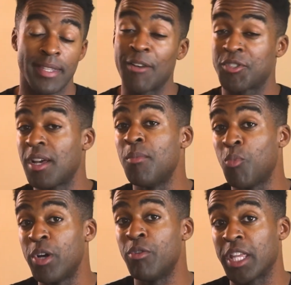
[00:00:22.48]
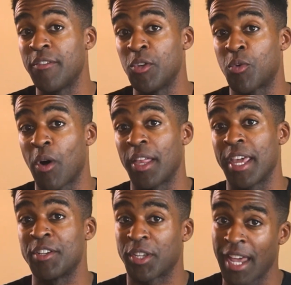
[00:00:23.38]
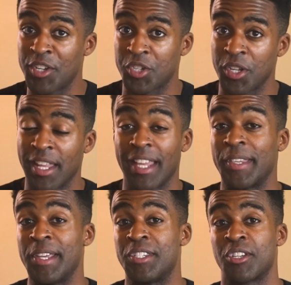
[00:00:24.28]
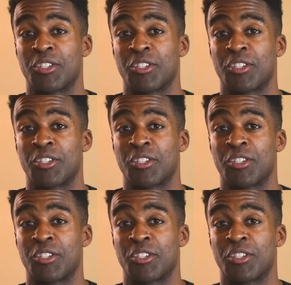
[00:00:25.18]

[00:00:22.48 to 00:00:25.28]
Now, some will give you quality education that leads